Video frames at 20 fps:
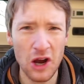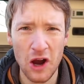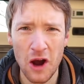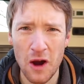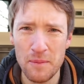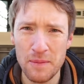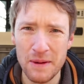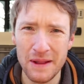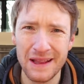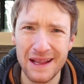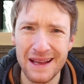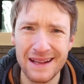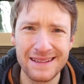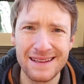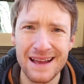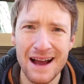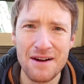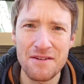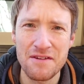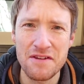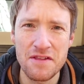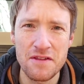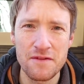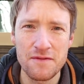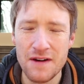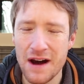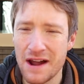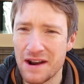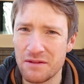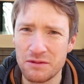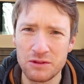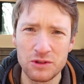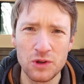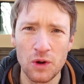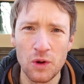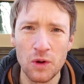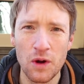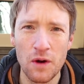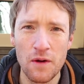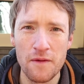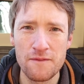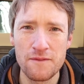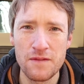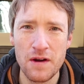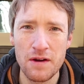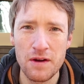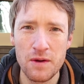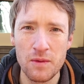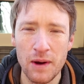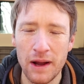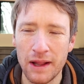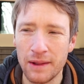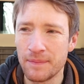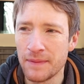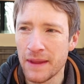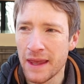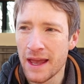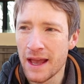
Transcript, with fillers: carpet laid down in the van. It was all going very well.